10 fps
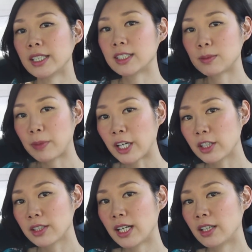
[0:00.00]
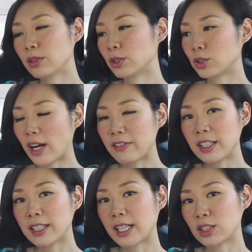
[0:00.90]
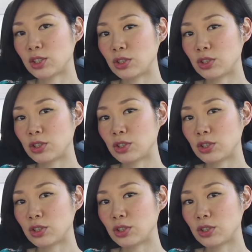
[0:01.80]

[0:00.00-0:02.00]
is parallel or driving next